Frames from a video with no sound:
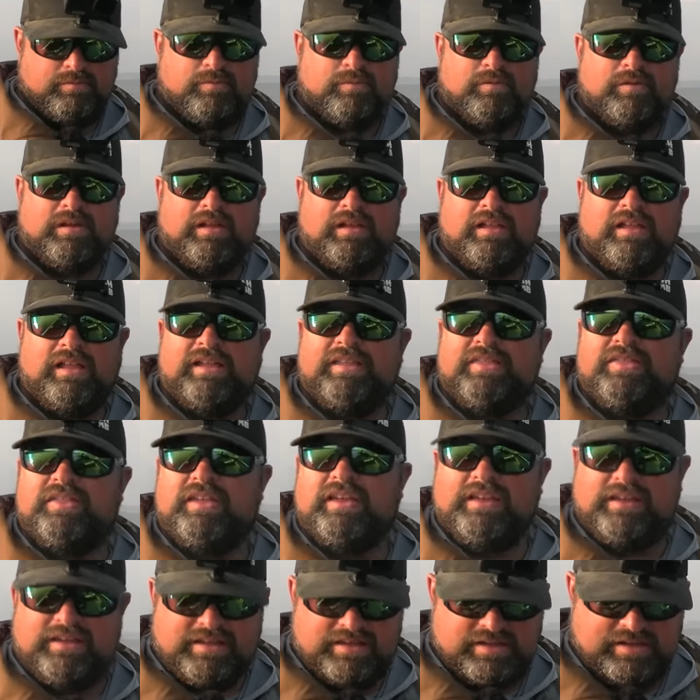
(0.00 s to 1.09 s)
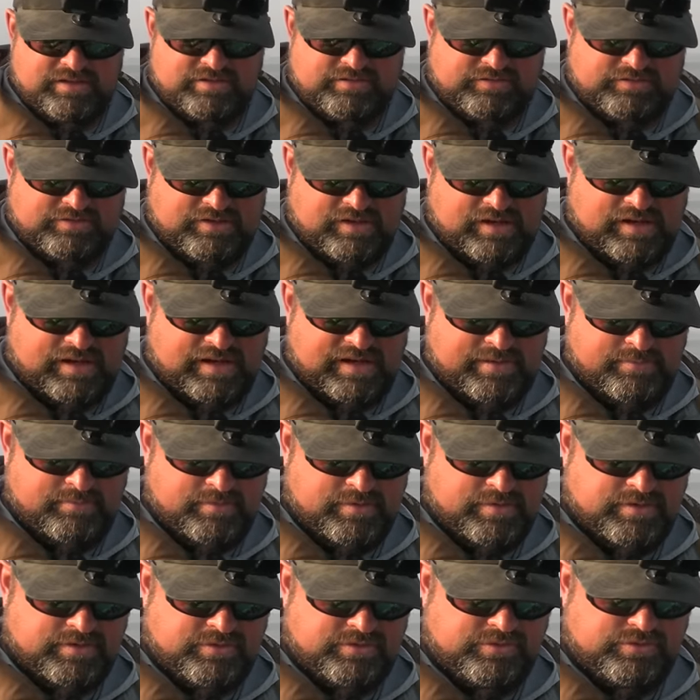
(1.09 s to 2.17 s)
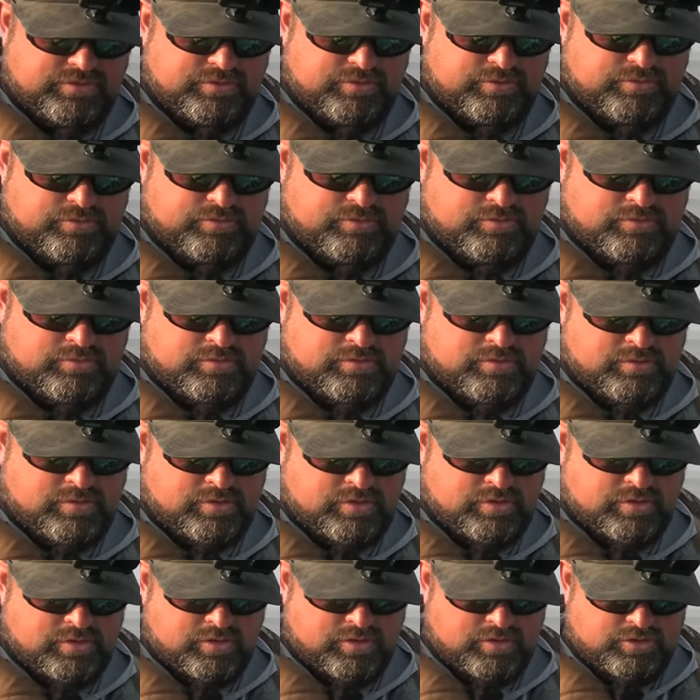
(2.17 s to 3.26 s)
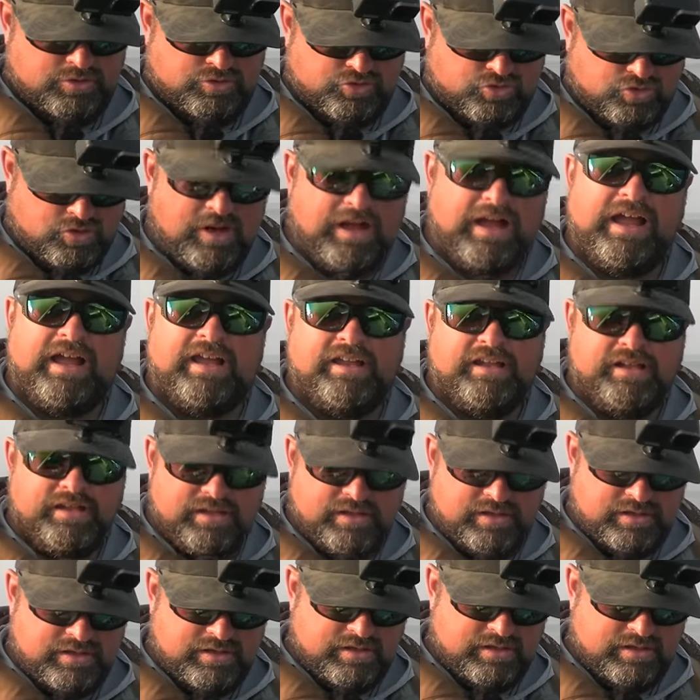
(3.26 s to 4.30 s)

Well, I think it's time to try